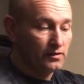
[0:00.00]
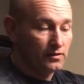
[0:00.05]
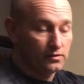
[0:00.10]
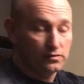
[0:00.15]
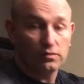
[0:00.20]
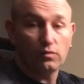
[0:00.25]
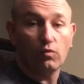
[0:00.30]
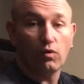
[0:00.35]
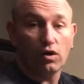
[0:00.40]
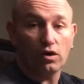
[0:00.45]

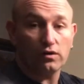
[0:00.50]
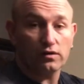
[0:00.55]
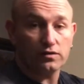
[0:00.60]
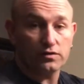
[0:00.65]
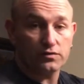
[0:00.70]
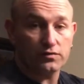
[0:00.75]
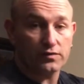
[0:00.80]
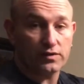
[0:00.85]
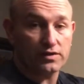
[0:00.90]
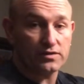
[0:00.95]
the water is
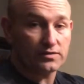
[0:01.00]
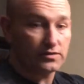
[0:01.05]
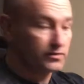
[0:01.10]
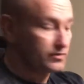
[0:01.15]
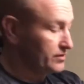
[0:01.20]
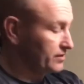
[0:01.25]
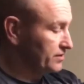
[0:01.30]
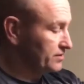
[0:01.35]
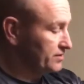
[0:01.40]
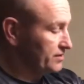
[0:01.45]
freezing,
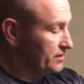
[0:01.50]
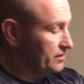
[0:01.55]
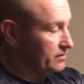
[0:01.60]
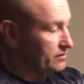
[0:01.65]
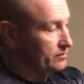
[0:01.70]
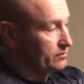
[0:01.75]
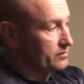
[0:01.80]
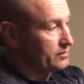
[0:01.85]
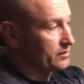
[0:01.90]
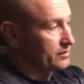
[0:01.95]
so you can see
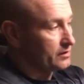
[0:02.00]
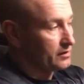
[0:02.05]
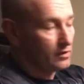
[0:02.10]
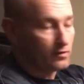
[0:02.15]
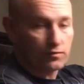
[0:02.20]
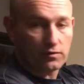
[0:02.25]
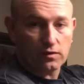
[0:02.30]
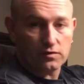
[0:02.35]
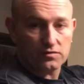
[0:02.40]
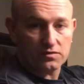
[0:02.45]
the glove
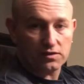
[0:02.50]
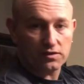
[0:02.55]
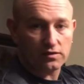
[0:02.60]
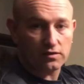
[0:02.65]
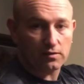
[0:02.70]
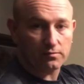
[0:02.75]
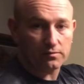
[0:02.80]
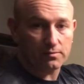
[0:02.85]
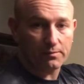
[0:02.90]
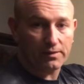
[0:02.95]
goes clear
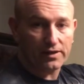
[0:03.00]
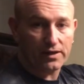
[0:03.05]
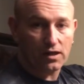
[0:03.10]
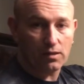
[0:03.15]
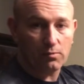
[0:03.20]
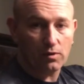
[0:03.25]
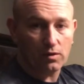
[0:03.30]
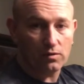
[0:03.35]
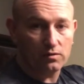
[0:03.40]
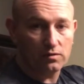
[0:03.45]
up to my
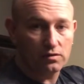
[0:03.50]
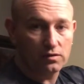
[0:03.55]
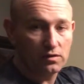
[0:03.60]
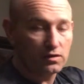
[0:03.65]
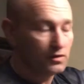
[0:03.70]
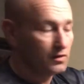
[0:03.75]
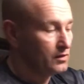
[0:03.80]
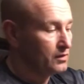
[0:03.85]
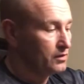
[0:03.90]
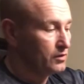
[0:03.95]
elbow,
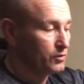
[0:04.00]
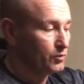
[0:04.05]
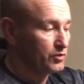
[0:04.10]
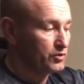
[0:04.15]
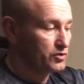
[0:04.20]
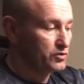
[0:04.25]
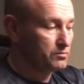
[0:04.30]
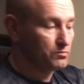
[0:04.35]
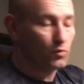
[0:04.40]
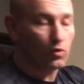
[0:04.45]
which
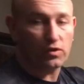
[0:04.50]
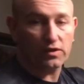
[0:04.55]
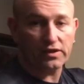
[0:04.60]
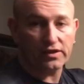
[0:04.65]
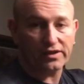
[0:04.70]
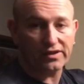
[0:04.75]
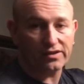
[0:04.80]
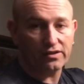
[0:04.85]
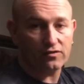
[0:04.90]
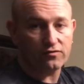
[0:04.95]
is more than
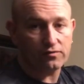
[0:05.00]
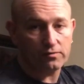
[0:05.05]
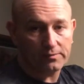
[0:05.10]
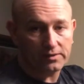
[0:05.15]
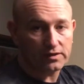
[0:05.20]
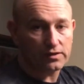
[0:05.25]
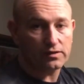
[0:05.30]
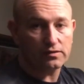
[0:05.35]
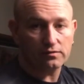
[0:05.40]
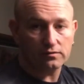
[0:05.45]
enough for me
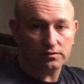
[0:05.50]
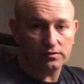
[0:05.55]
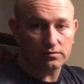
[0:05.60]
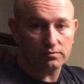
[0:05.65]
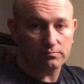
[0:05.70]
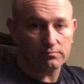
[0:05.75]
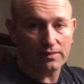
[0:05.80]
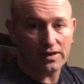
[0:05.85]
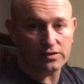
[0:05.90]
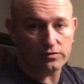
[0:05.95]
to
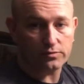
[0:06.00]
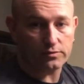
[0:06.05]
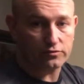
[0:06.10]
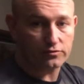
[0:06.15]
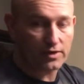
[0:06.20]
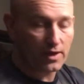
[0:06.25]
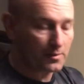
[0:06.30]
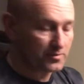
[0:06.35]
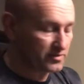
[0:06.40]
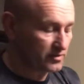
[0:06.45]
mess with
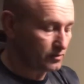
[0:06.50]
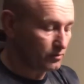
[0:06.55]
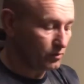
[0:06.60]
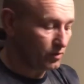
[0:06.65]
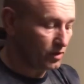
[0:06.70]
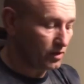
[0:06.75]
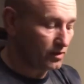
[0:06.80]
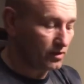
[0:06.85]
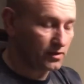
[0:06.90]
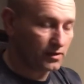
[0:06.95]
traps in the
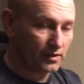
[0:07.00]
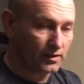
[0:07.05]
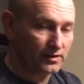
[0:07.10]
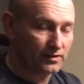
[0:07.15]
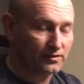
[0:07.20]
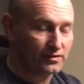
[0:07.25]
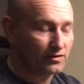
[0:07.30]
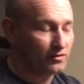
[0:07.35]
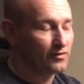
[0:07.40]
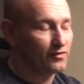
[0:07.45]
water. And
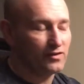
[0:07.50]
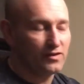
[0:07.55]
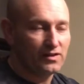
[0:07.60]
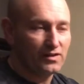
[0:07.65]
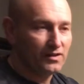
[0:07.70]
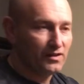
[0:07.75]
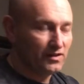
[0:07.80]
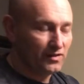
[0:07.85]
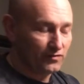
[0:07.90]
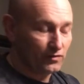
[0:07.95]
if
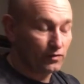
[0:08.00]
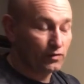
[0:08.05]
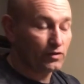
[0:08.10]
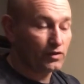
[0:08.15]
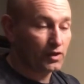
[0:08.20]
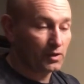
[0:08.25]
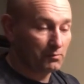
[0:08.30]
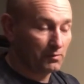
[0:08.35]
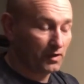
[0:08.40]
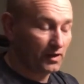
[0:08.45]
you look
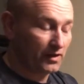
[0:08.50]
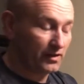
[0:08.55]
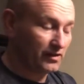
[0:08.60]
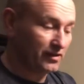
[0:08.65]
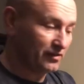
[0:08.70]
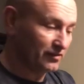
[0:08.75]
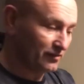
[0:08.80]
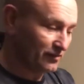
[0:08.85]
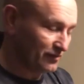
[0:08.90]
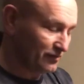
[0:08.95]
at my
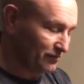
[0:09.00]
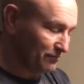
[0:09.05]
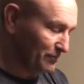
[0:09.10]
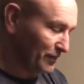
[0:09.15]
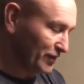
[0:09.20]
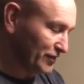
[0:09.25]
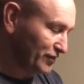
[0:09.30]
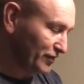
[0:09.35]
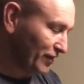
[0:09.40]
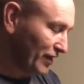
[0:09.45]

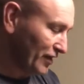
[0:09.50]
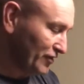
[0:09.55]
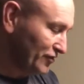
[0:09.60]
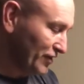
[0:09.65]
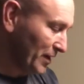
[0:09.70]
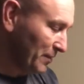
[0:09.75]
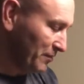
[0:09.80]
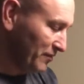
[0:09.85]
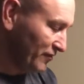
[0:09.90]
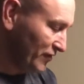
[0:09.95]
muskrat
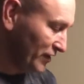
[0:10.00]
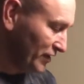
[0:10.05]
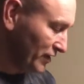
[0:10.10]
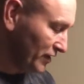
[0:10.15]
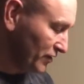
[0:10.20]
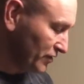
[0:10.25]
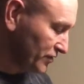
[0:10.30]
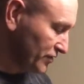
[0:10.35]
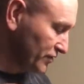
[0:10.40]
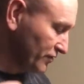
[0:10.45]
trapping
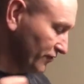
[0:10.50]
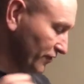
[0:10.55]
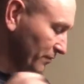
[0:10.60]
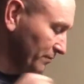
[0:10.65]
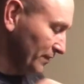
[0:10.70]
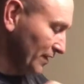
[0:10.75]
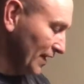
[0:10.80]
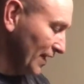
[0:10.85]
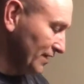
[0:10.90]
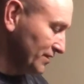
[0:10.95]
videos from
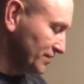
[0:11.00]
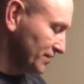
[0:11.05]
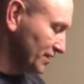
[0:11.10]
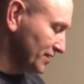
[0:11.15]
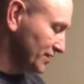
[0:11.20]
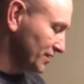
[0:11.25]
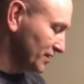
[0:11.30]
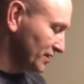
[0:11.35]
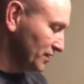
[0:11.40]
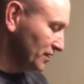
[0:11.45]
last
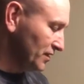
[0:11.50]
season,